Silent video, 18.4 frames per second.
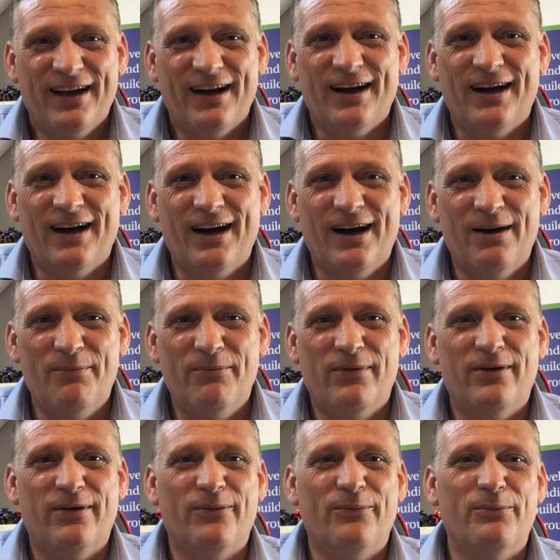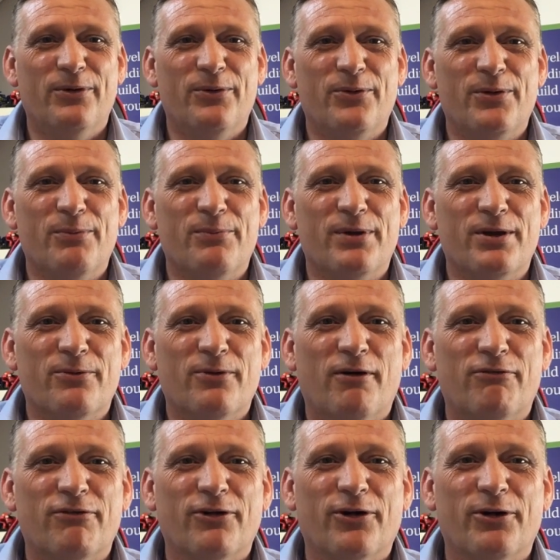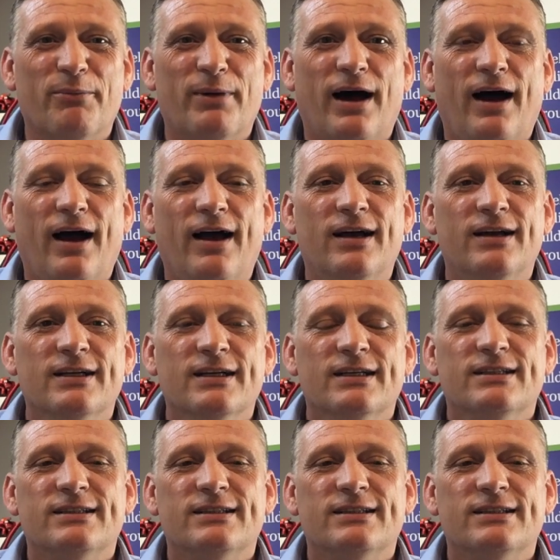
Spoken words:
Me waffle on about it.